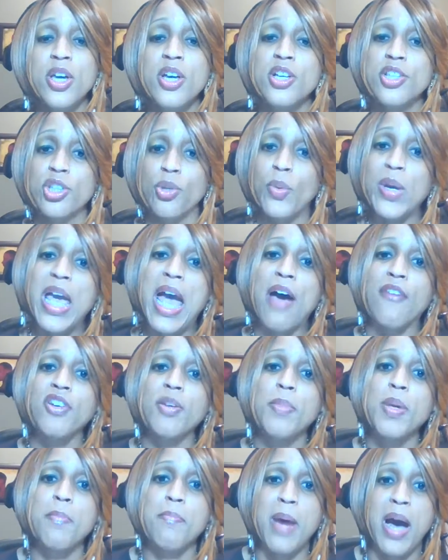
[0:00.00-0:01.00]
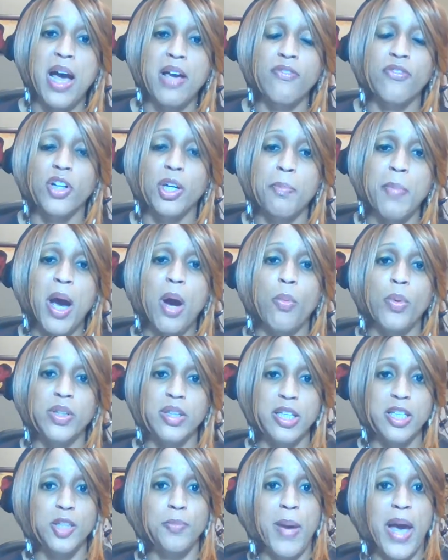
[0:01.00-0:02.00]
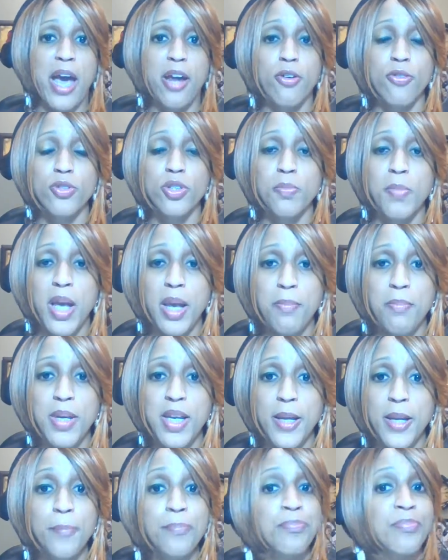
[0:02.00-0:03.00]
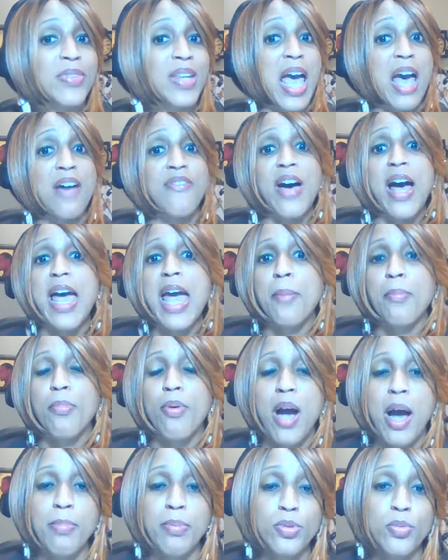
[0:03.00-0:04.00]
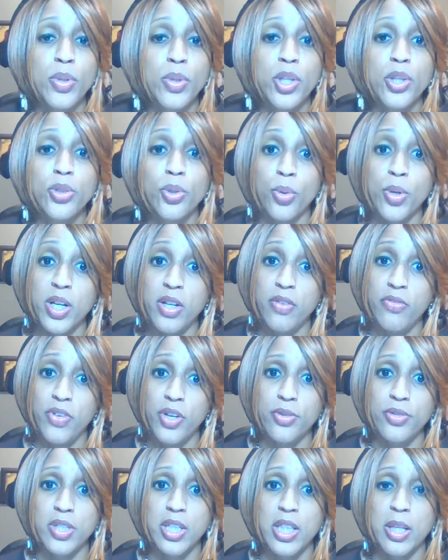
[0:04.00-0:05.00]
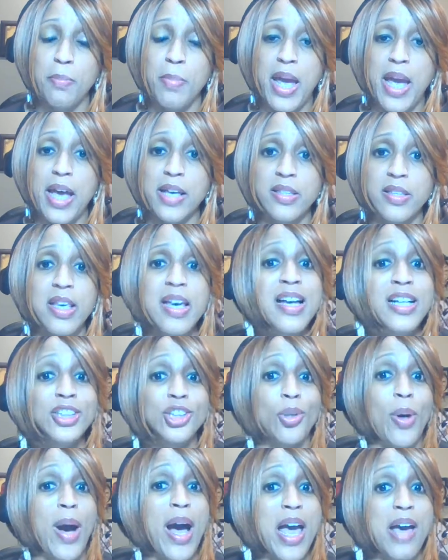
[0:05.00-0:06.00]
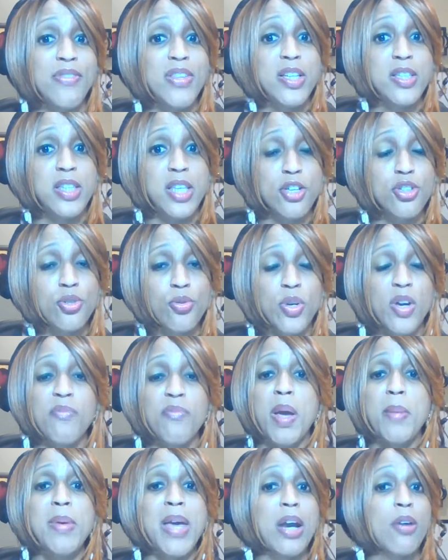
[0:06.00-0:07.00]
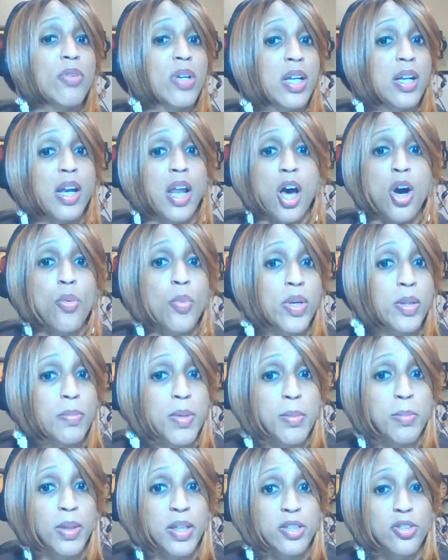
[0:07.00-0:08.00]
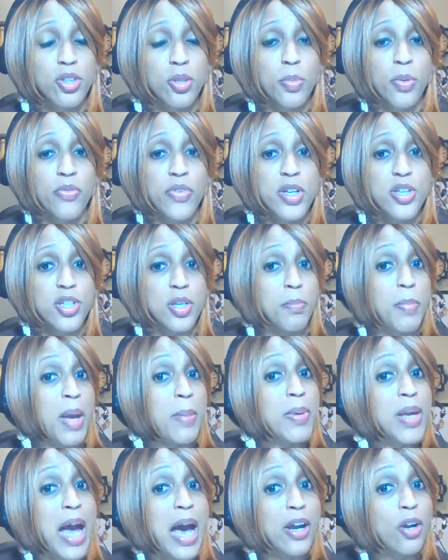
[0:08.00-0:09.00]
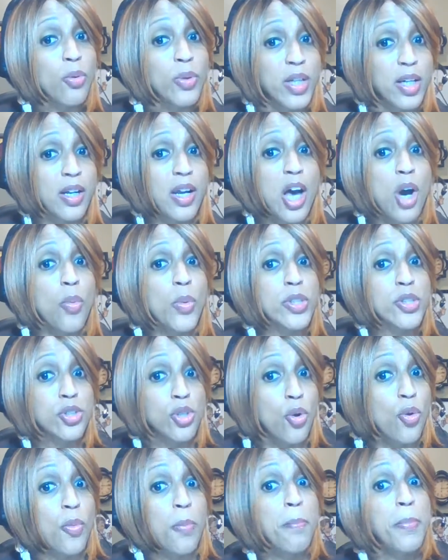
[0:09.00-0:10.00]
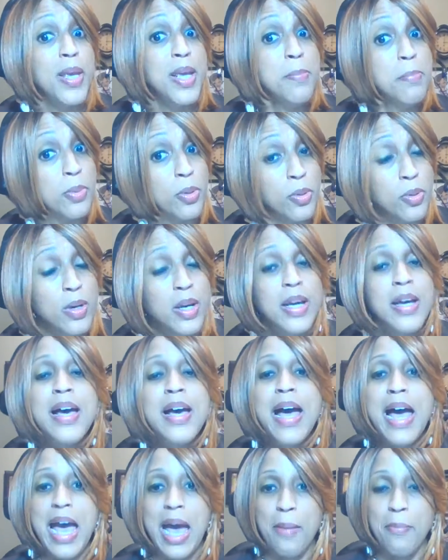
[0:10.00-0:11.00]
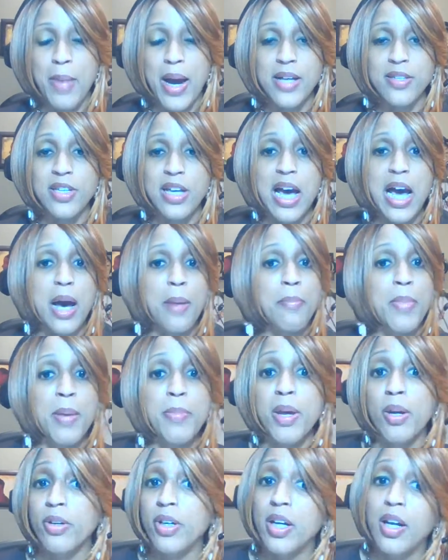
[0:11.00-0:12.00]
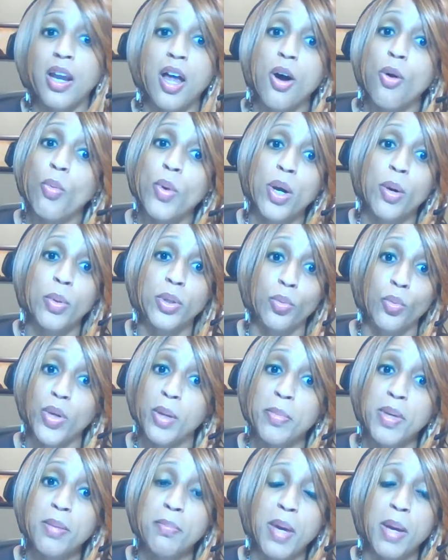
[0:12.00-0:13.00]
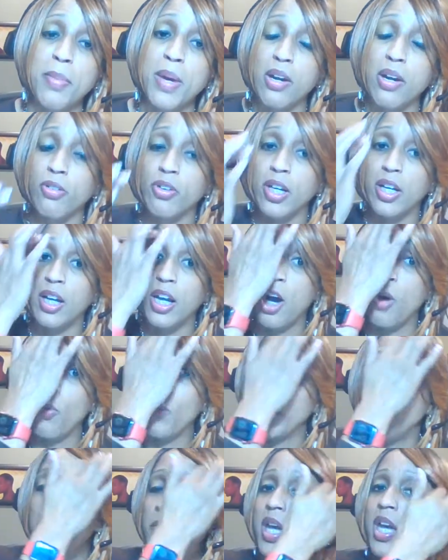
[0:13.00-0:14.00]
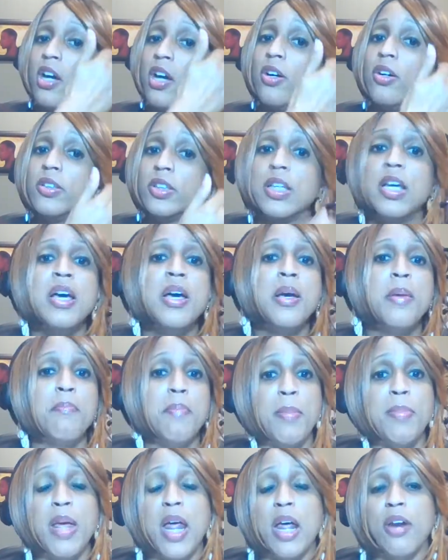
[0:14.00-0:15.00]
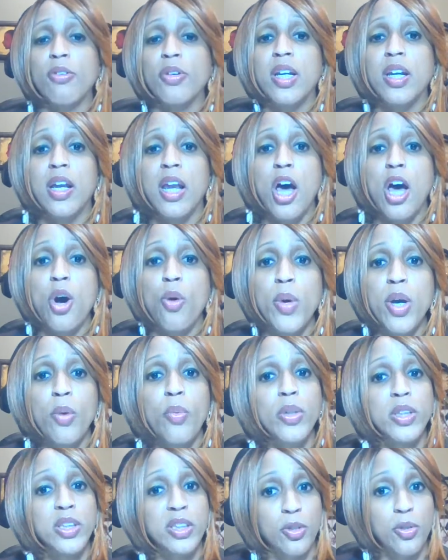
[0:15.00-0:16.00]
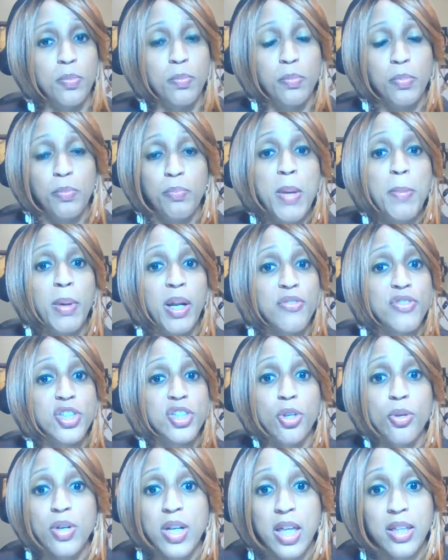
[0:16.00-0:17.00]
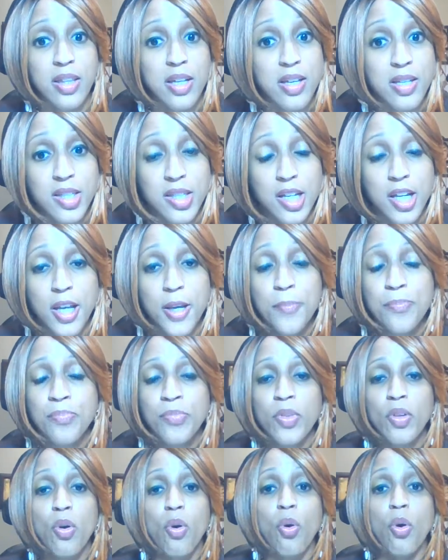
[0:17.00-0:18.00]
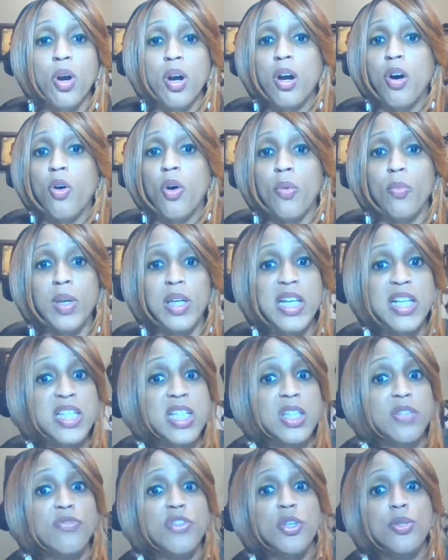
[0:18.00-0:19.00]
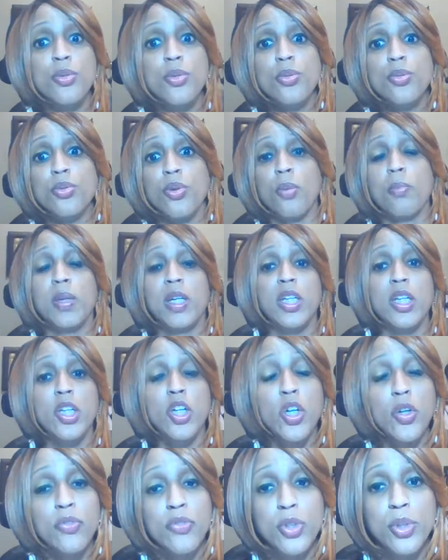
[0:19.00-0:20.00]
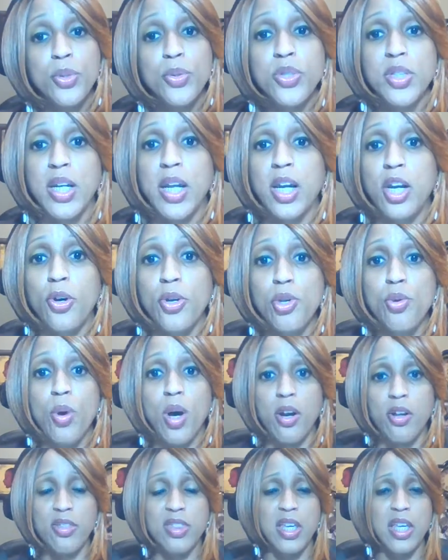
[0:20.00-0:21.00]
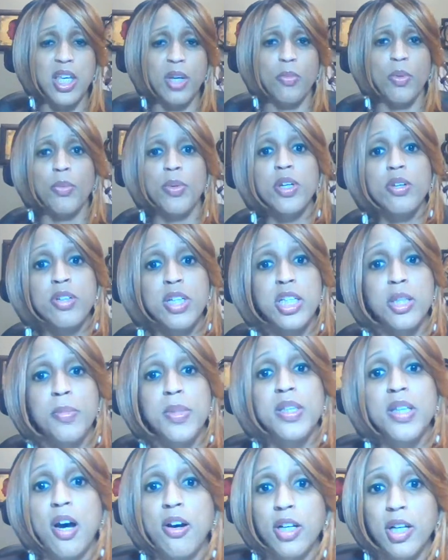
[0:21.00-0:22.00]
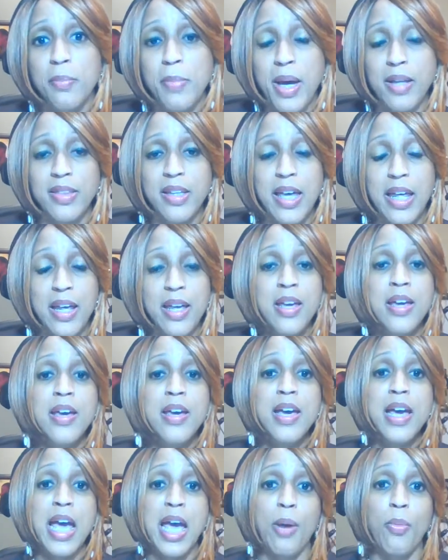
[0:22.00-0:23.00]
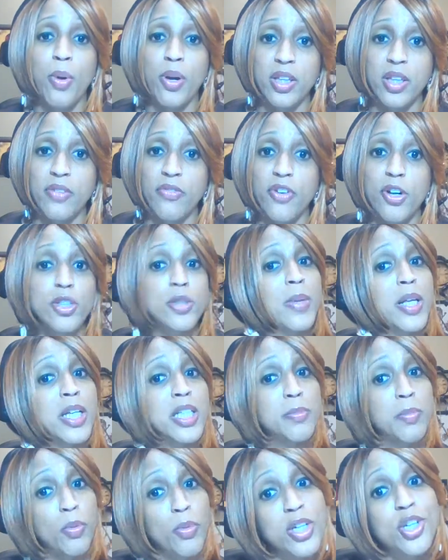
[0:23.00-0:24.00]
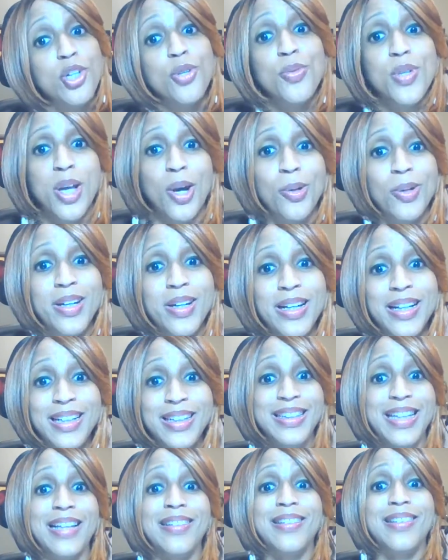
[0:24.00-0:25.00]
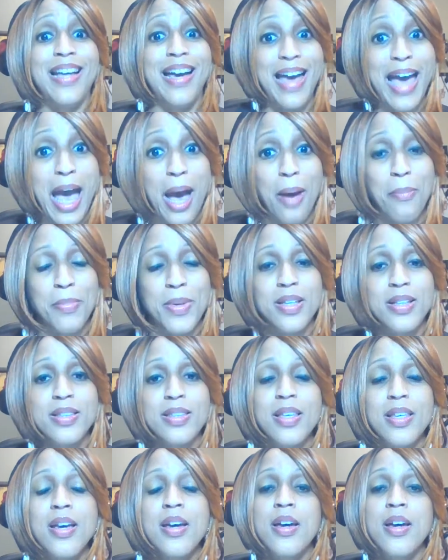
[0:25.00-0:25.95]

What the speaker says: So we have to be mindful about what these patterns may be. Have I had problems with authority figures in the past? So I have this history of maybe I don't get along with people in supervision. Maybe I don't get along with certain people at my job. Maybe I don't get along well with women. Maybe I don't get along with males. Maybe I don't get along well with certain people of a certain ethnicity, or religious views or political views. And I know you all are thinking, well, we don't need to be talking about that at work in the first place, but we do know that that happens.